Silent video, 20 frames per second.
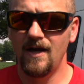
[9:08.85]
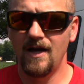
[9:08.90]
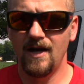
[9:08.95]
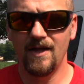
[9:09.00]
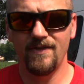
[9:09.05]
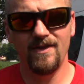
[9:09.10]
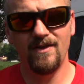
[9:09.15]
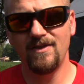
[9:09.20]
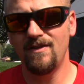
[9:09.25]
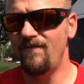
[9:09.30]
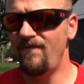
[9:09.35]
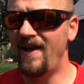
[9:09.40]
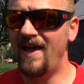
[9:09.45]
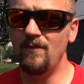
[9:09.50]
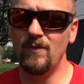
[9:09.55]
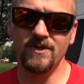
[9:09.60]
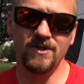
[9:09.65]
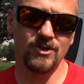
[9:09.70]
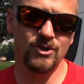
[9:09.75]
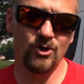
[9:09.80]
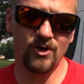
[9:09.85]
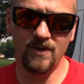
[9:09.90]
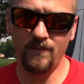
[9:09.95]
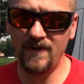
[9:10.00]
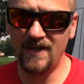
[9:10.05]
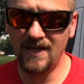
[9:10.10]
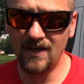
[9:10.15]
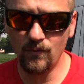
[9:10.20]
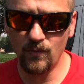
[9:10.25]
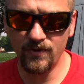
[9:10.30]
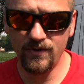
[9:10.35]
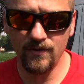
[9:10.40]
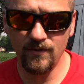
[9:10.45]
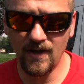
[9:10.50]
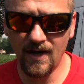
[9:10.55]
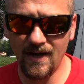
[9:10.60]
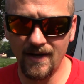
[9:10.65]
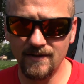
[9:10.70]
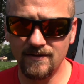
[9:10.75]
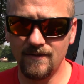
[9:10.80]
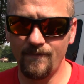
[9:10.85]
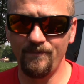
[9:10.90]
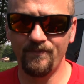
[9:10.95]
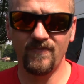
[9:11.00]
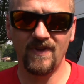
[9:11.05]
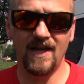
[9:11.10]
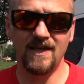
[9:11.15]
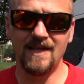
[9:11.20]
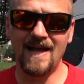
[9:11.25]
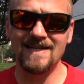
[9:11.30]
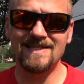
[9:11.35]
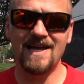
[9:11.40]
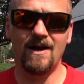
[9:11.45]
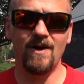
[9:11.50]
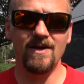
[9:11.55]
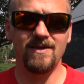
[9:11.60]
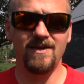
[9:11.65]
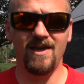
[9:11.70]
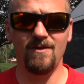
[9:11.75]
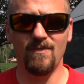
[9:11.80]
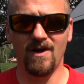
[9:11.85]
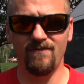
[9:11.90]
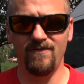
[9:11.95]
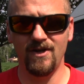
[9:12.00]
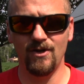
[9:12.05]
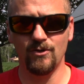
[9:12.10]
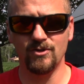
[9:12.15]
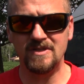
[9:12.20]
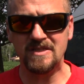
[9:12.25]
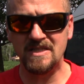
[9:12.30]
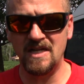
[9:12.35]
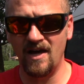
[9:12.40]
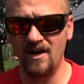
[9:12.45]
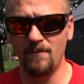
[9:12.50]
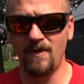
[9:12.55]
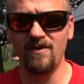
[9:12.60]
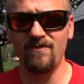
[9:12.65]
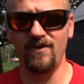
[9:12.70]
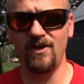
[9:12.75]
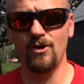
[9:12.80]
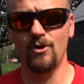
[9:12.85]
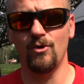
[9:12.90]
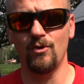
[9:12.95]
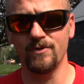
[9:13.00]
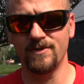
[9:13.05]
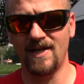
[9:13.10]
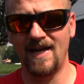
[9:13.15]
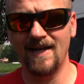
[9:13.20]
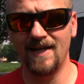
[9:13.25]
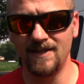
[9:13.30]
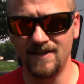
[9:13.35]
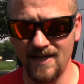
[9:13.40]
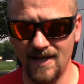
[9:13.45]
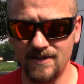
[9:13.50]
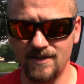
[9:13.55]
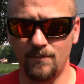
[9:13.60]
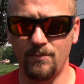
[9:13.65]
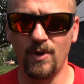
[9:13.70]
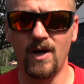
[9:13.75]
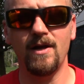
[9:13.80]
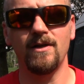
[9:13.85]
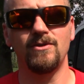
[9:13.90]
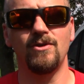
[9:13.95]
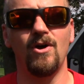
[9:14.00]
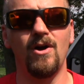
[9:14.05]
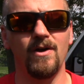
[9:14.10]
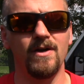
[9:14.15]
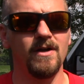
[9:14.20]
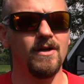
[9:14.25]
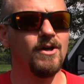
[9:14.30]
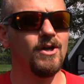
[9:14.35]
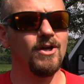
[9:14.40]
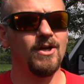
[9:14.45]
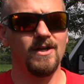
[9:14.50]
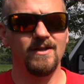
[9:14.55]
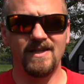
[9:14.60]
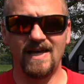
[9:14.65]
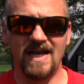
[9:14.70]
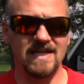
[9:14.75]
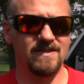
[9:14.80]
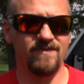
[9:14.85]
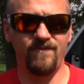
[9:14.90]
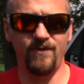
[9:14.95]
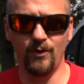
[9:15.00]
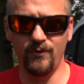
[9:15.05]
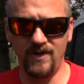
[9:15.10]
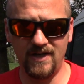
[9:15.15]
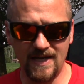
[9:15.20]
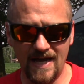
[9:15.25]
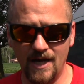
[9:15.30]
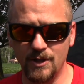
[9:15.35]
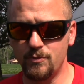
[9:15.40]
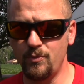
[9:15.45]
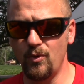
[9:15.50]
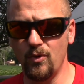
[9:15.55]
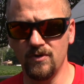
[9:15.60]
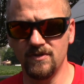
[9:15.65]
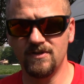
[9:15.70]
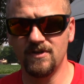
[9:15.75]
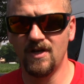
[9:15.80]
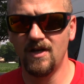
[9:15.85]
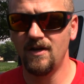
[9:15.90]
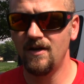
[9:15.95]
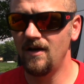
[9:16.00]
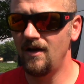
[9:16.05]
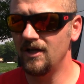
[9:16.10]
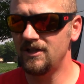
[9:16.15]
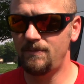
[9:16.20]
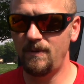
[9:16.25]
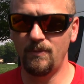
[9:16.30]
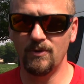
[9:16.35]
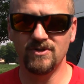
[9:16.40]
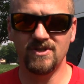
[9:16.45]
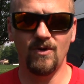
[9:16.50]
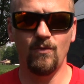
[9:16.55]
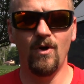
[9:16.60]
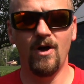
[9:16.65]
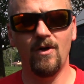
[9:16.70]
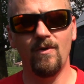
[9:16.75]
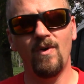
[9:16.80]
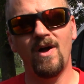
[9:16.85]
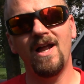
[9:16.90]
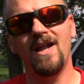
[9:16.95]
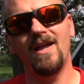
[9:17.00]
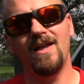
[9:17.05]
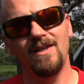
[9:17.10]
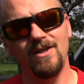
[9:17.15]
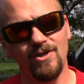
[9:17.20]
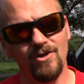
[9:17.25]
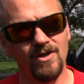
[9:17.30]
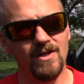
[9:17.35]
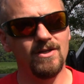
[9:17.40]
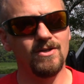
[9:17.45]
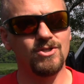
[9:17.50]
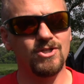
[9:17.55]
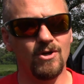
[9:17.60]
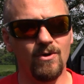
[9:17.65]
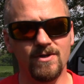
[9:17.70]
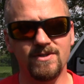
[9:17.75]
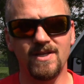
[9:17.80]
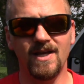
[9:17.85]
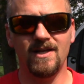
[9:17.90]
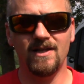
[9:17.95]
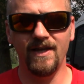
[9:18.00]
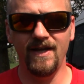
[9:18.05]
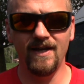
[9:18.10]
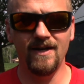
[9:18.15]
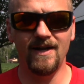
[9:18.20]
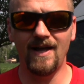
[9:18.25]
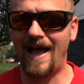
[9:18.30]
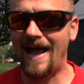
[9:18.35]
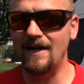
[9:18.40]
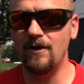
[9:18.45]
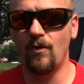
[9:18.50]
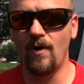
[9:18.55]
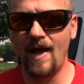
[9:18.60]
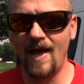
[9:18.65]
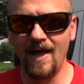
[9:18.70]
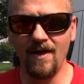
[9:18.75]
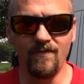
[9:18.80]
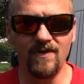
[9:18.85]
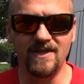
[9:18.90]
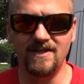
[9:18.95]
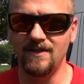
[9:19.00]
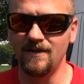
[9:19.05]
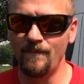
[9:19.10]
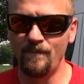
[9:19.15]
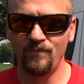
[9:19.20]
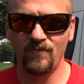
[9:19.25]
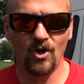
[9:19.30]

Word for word: Uh, the, the, van wasn't dirty to begin with, you guys. And that's how I keep my vehicles. None of my vehicles I can test a product on that has filthy dashboards. Because uh, people say, well, why, you need to show us it cleaning it. I don't have it.